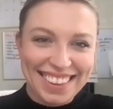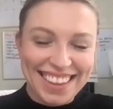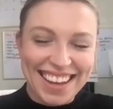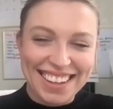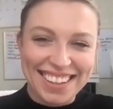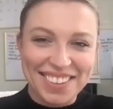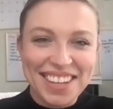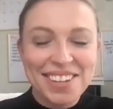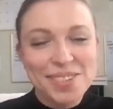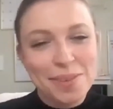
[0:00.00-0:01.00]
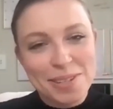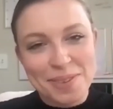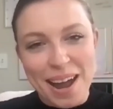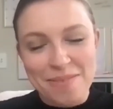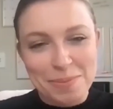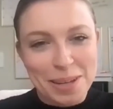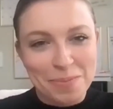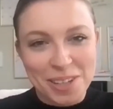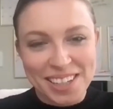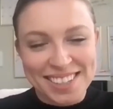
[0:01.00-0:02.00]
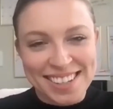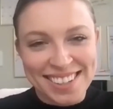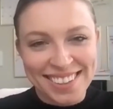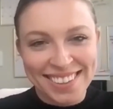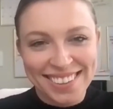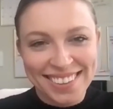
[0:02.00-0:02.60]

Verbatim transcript: Thank you. Thank you so much for having me. I'm really excited.